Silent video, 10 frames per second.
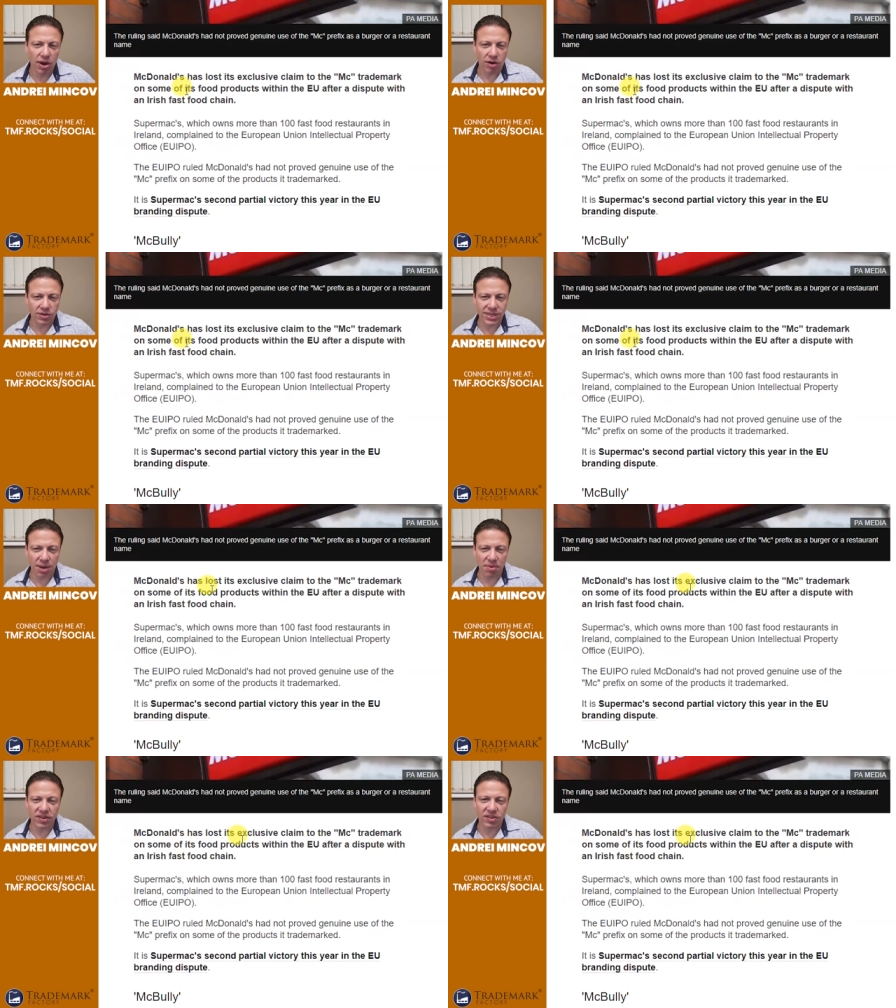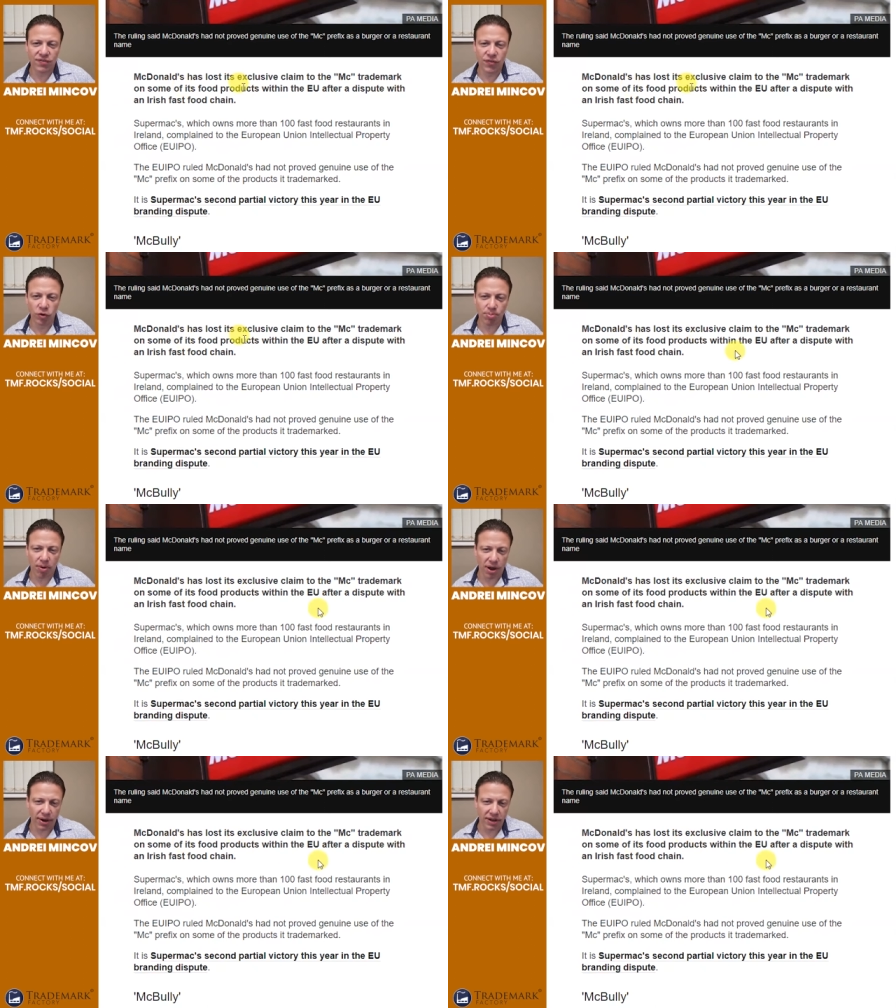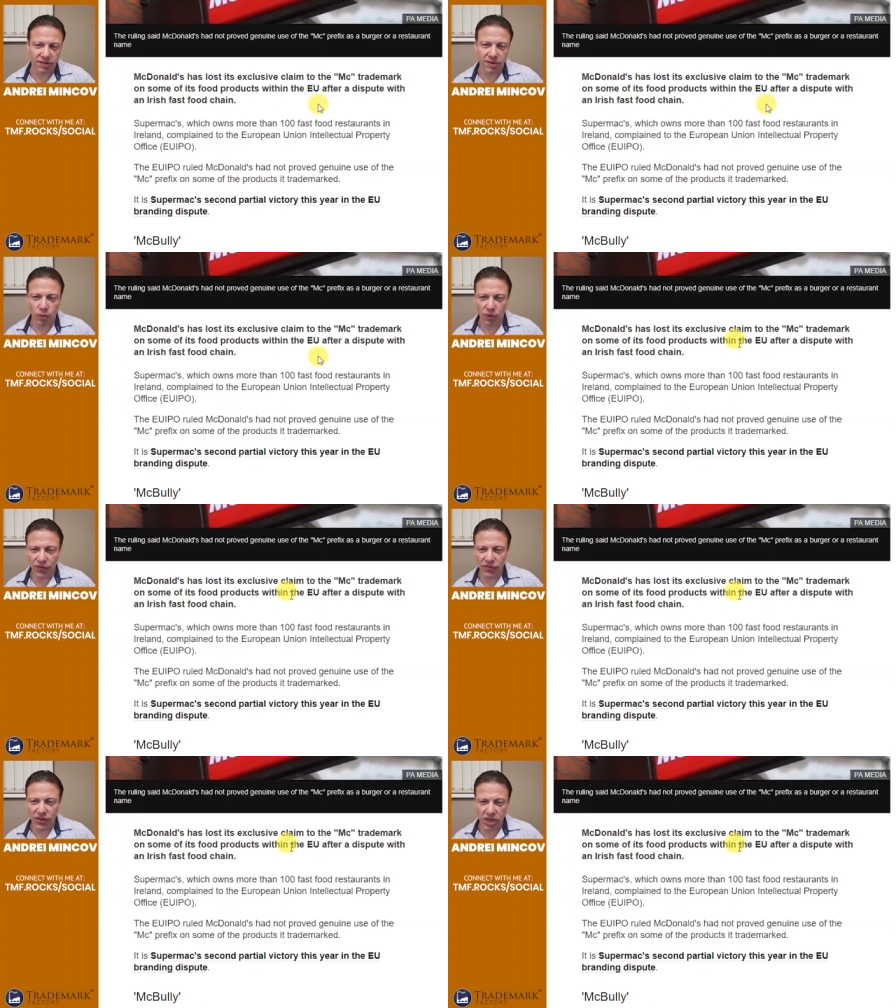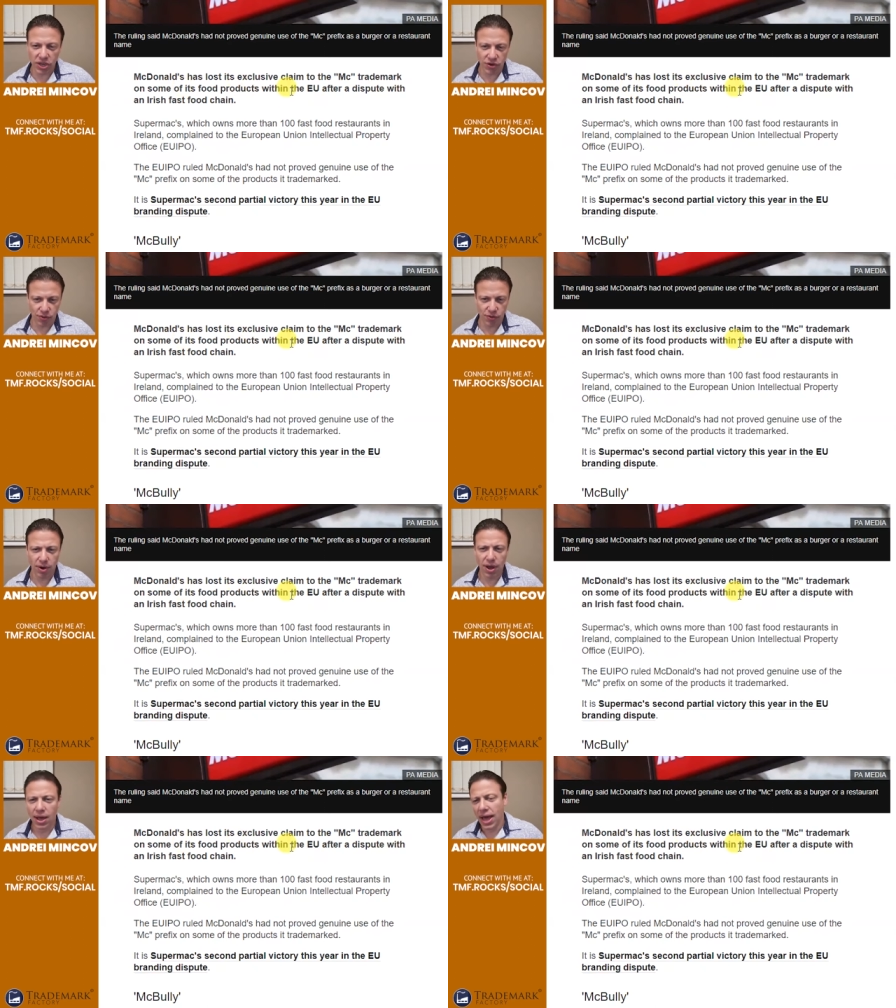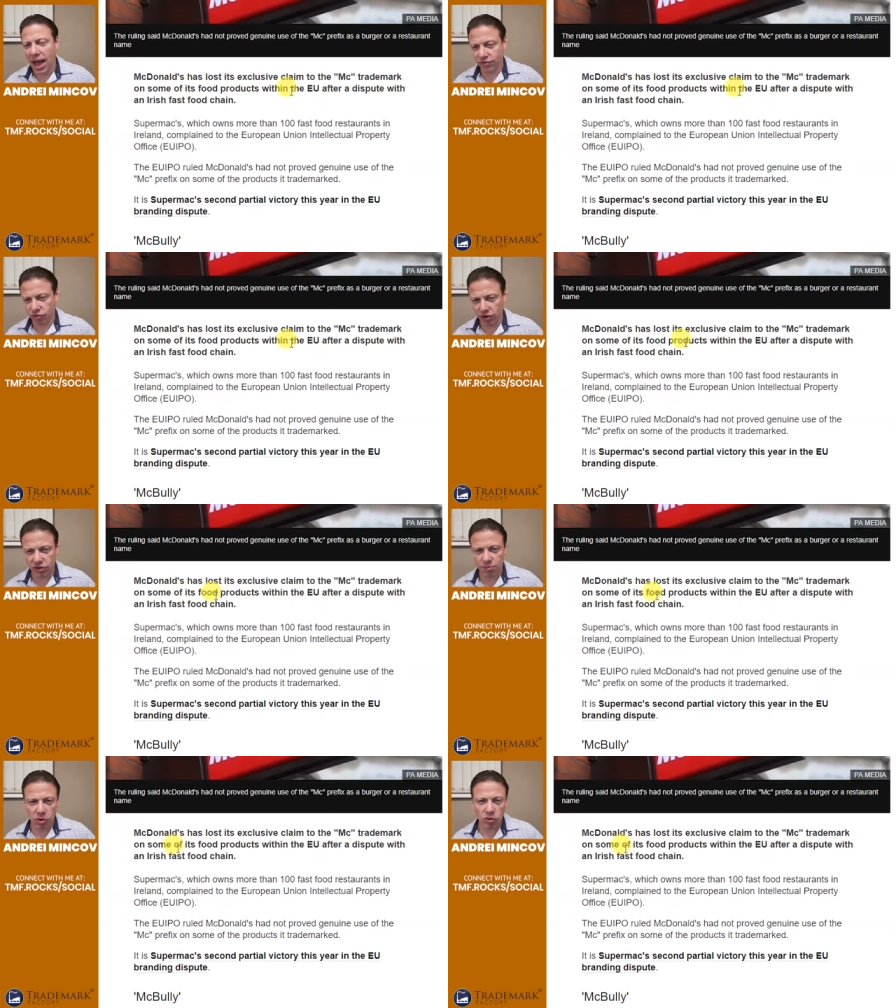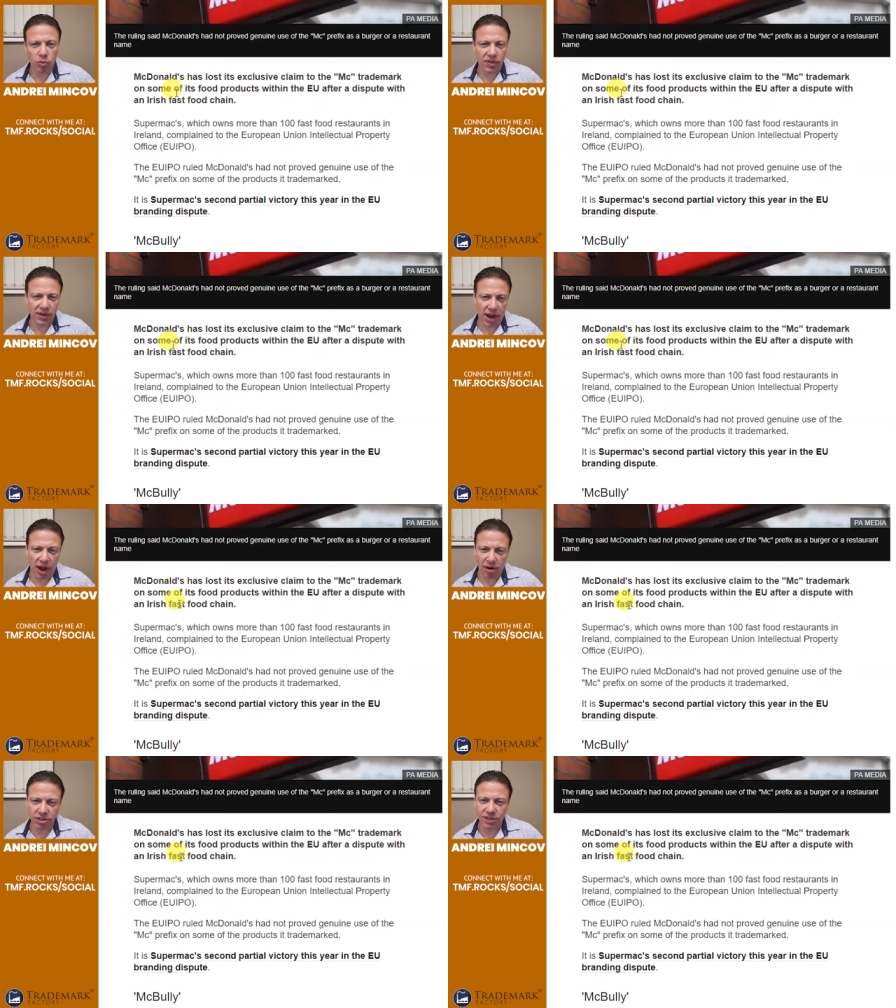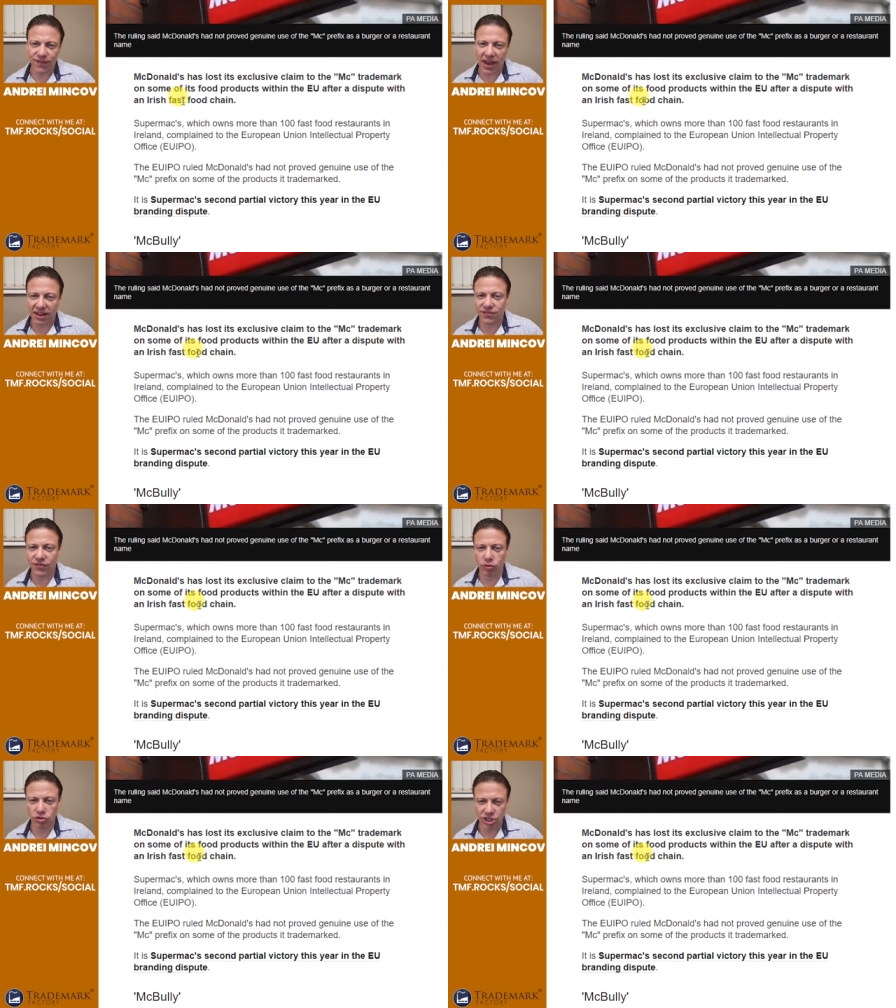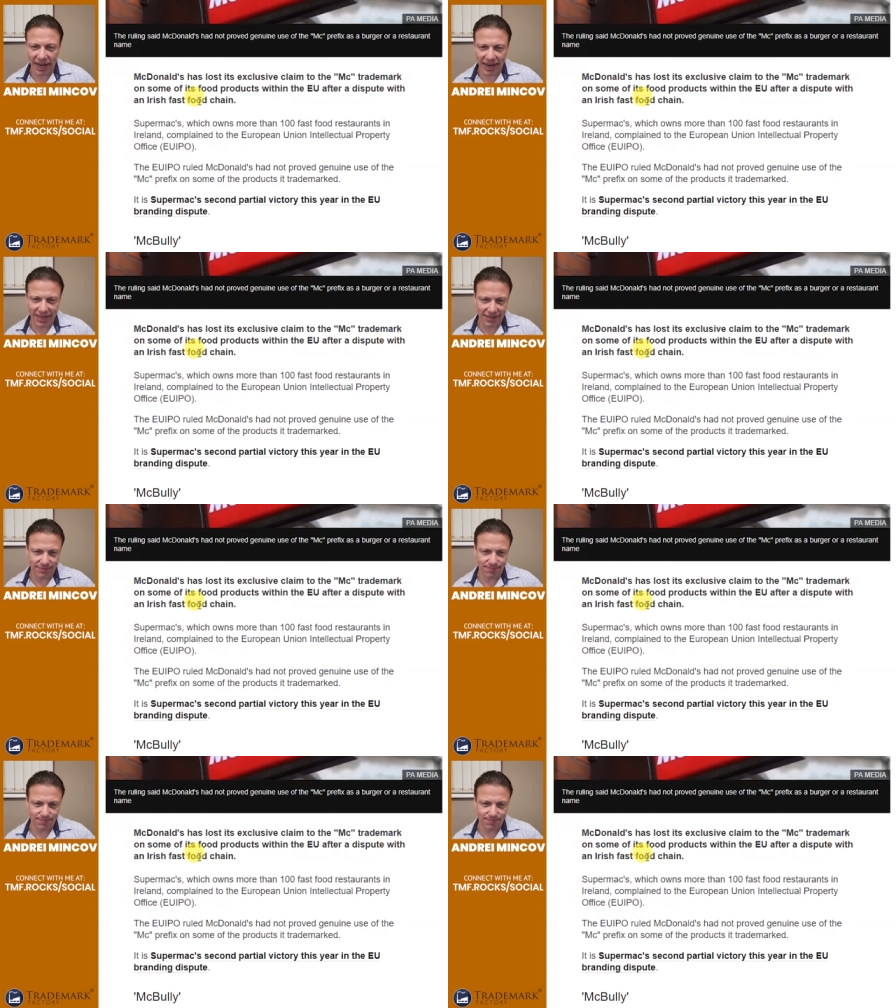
on some of its food products within the EU after a dispute with an Irish fast food chain.